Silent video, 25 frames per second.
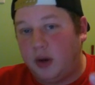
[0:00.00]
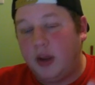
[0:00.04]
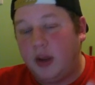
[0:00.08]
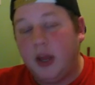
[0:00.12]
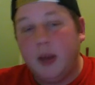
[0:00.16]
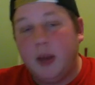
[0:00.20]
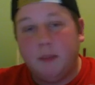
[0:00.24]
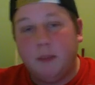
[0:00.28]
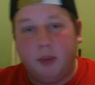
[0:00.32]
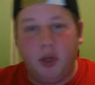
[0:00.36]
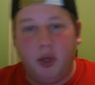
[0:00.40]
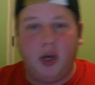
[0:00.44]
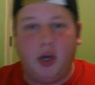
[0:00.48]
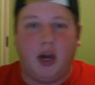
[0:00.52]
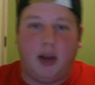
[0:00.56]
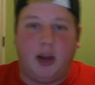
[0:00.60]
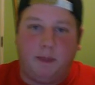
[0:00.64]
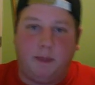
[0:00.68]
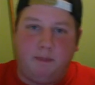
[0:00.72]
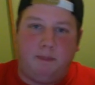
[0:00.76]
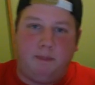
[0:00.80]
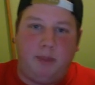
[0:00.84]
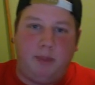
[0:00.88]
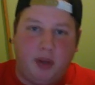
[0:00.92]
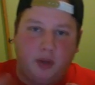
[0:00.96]
but you gotta
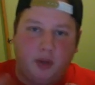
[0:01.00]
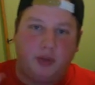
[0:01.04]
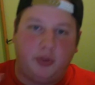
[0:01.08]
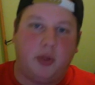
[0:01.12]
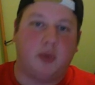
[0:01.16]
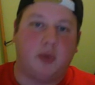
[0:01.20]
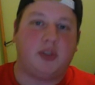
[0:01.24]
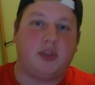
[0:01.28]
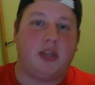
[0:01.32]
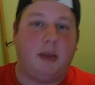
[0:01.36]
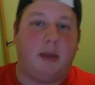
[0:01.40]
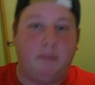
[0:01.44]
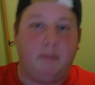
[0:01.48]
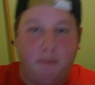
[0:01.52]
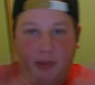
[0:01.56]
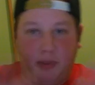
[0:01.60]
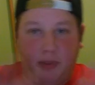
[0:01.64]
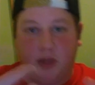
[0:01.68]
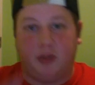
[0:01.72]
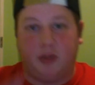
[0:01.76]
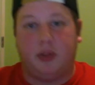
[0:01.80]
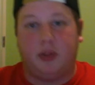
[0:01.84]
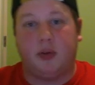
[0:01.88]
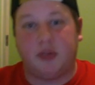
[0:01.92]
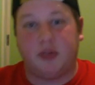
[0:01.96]
build those up, build
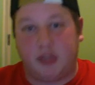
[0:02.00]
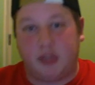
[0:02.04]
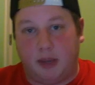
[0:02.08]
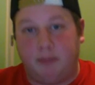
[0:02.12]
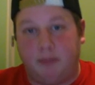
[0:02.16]
those up,